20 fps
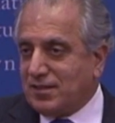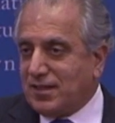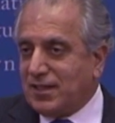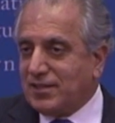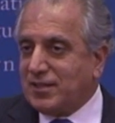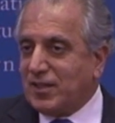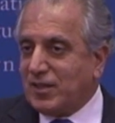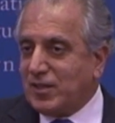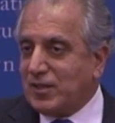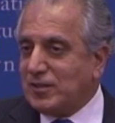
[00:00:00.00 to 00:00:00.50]

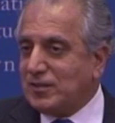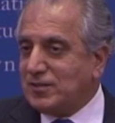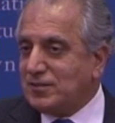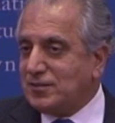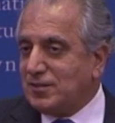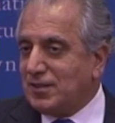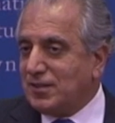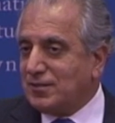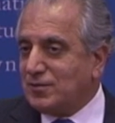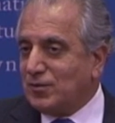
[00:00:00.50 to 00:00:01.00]

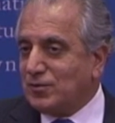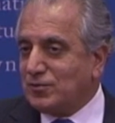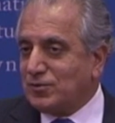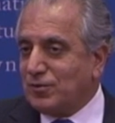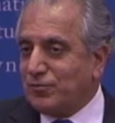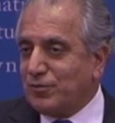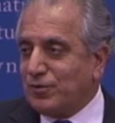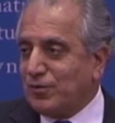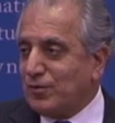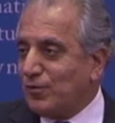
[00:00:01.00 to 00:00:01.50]
Qataris, those
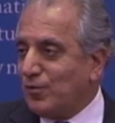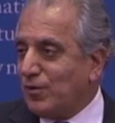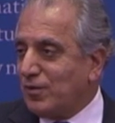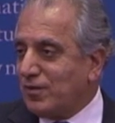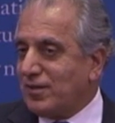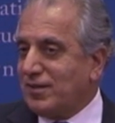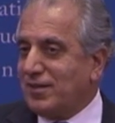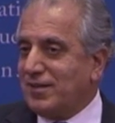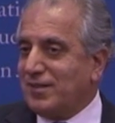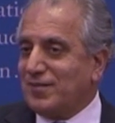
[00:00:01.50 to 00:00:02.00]
of you who
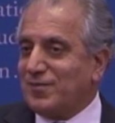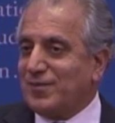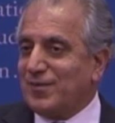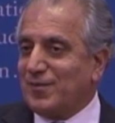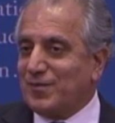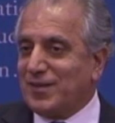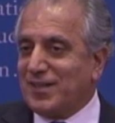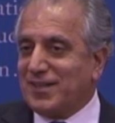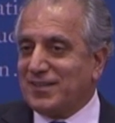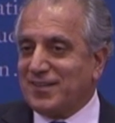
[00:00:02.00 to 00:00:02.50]
are here
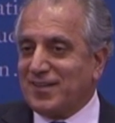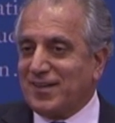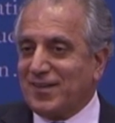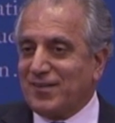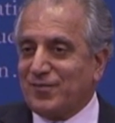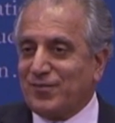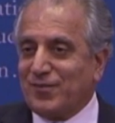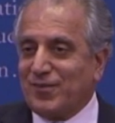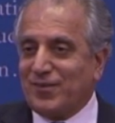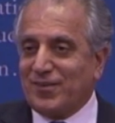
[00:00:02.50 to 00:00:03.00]
from
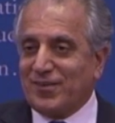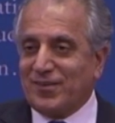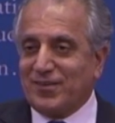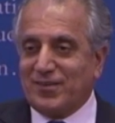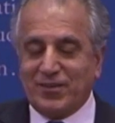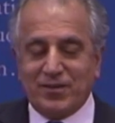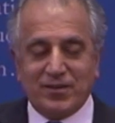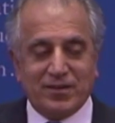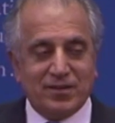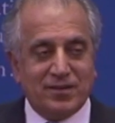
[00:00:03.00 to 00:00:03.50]
Qatar, for
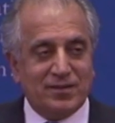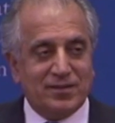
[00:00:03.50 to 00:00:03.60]
your